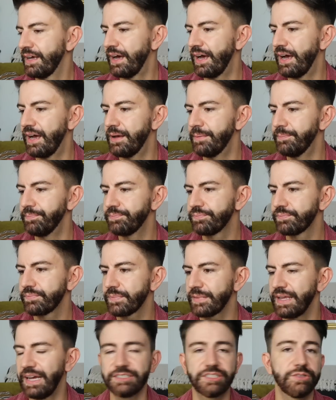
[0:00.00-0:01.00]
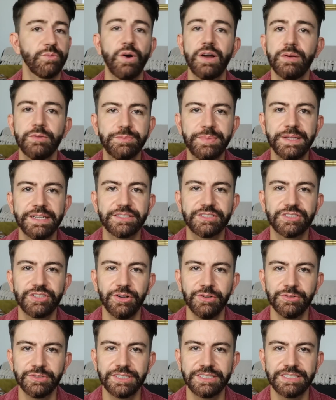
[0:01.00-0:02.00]
as to why it was being
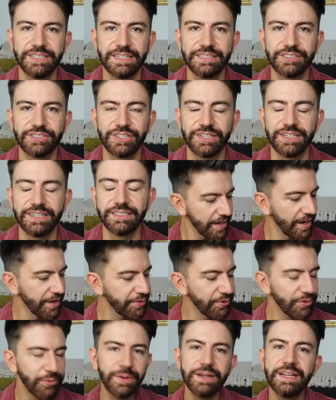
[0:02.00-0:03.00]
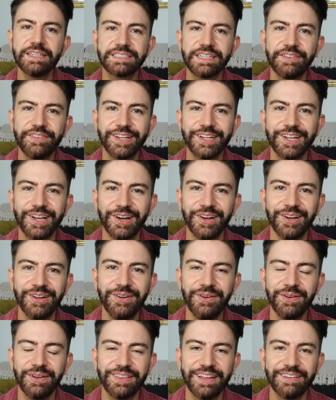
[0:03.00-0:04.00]
sold, essentially. I thought, well, let's give it a go.